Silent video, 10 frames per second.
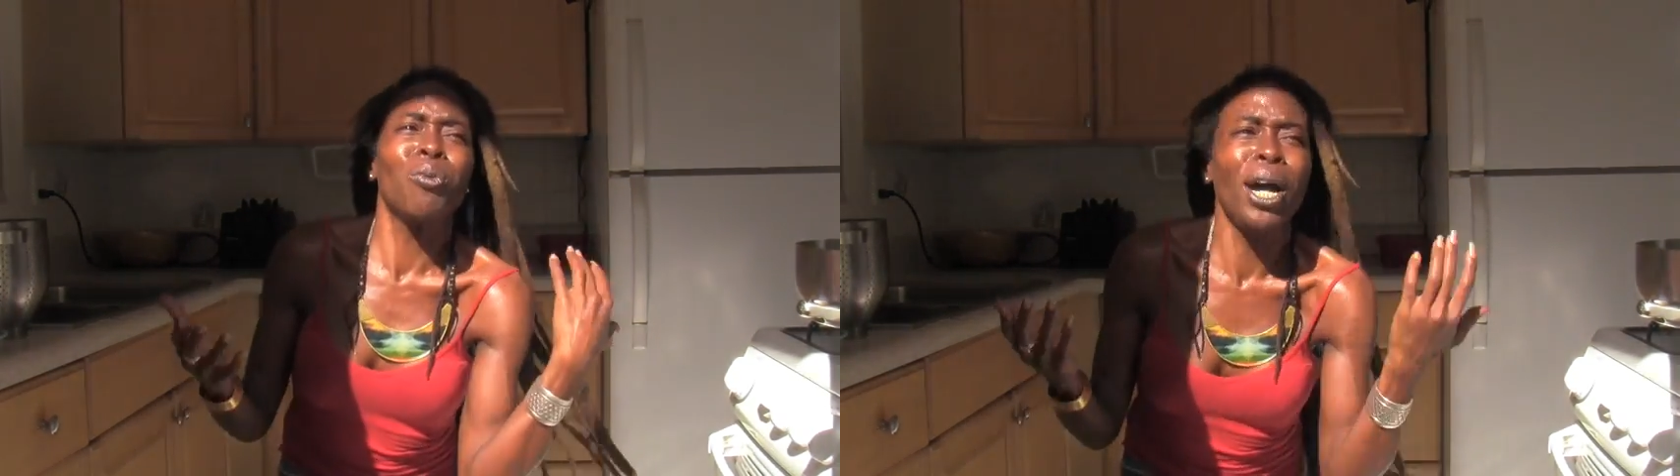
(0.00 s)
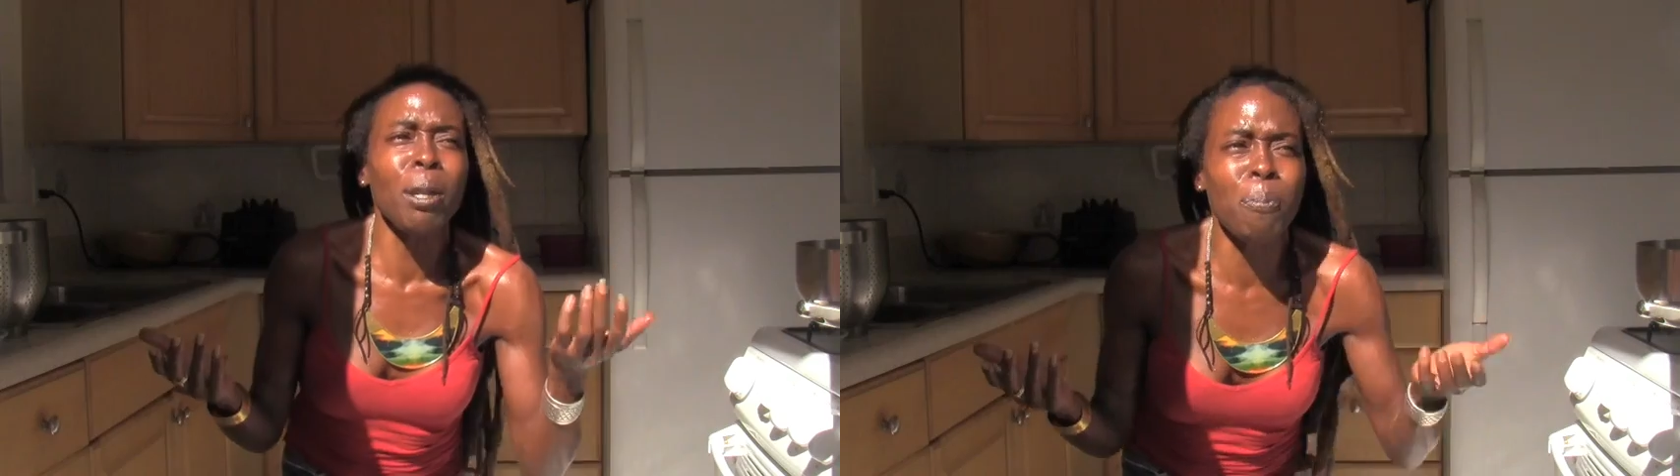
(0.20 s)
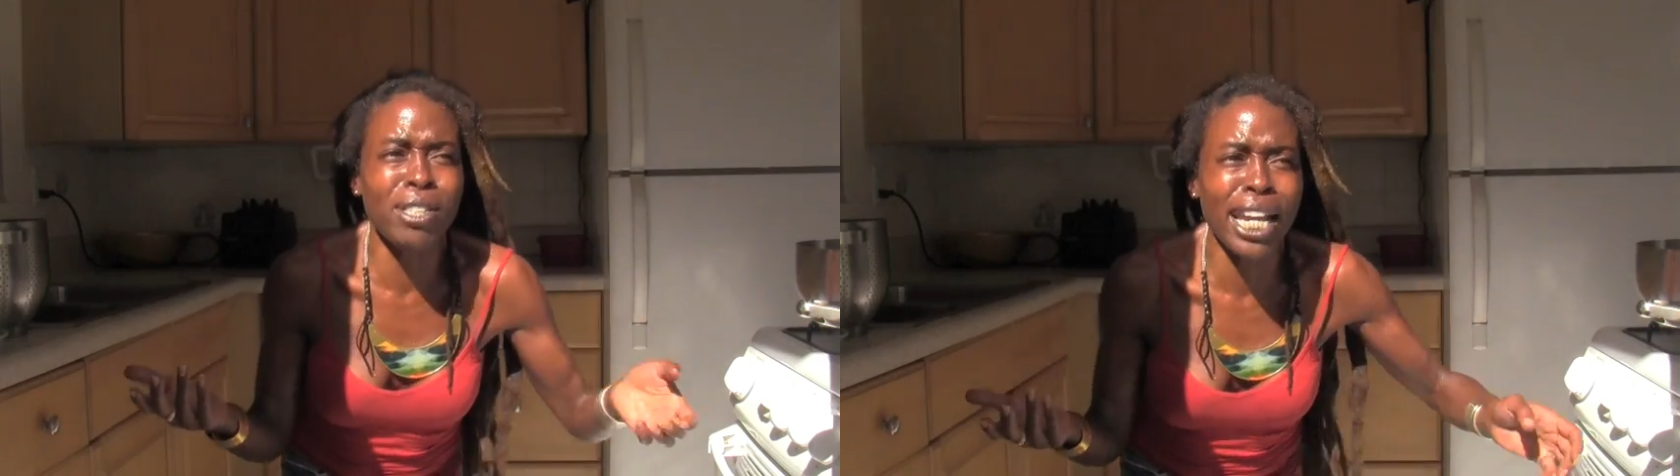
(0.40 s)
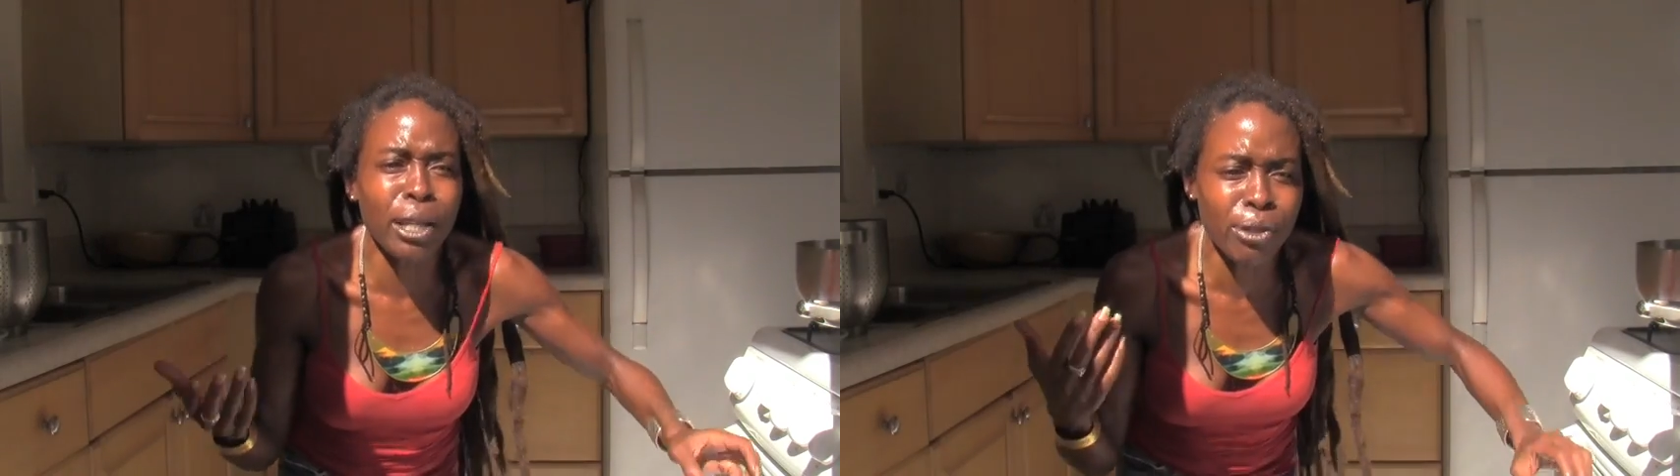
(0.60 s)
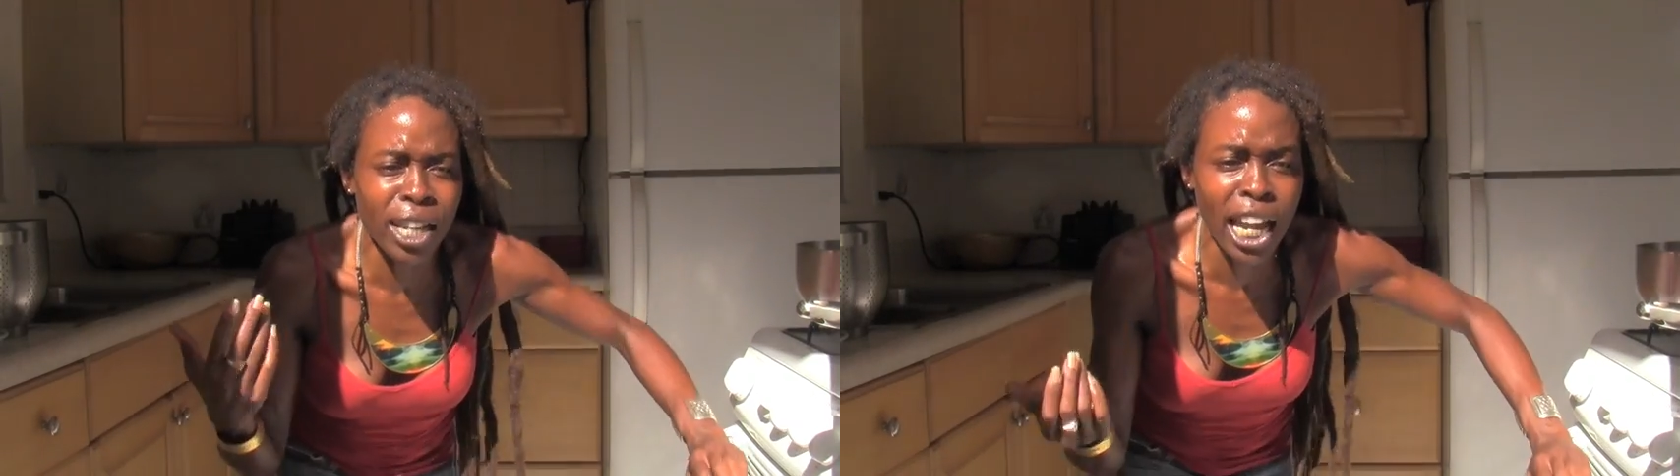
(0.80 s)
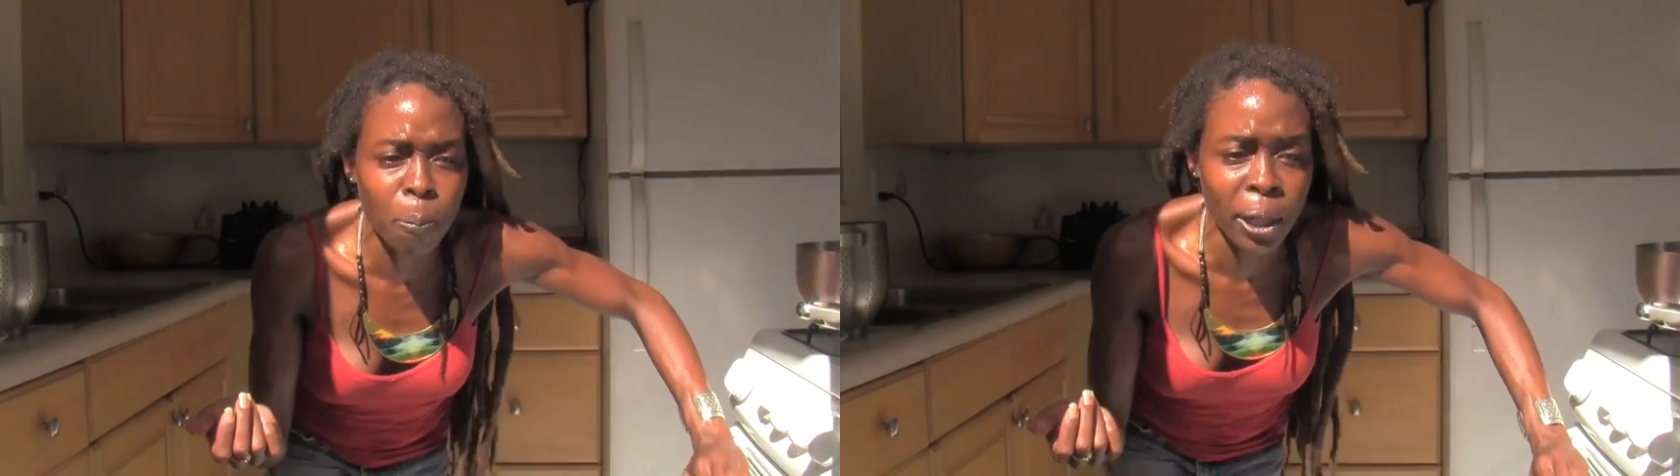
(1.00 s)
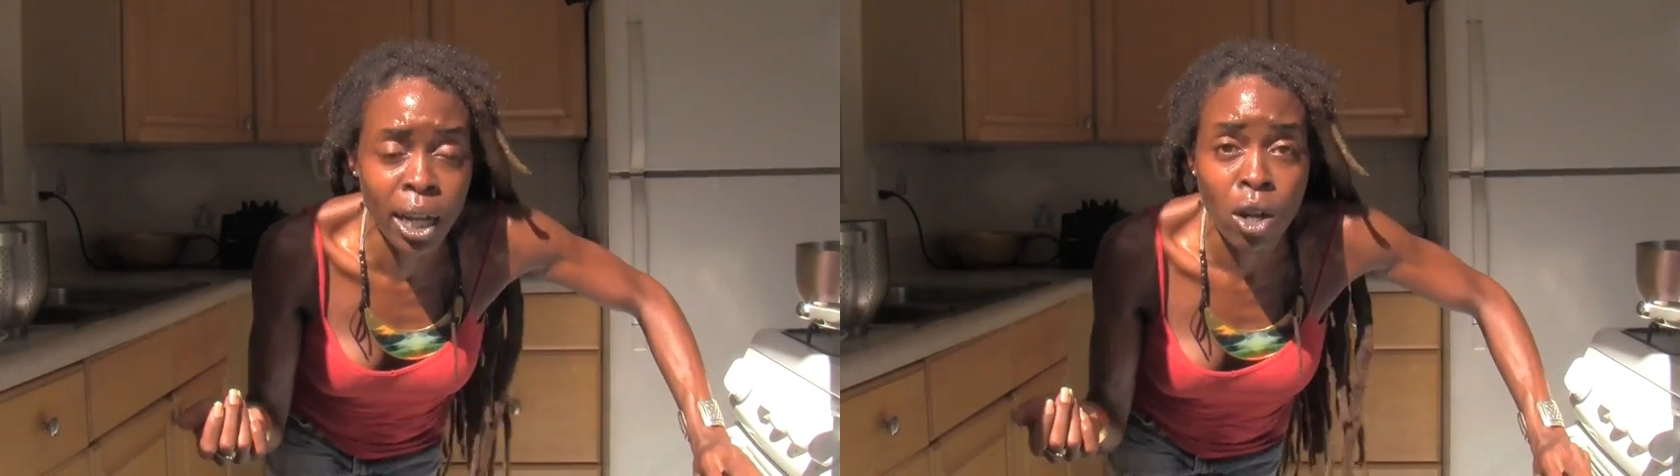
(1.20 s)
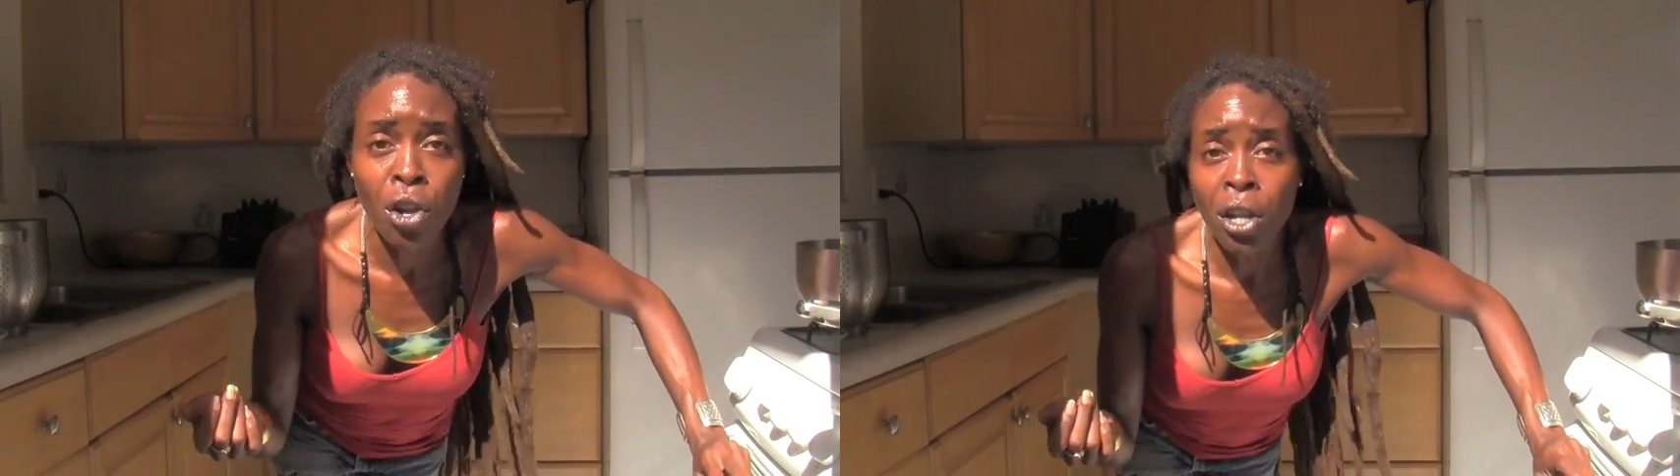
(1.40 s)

what? Potatoes and eggplant?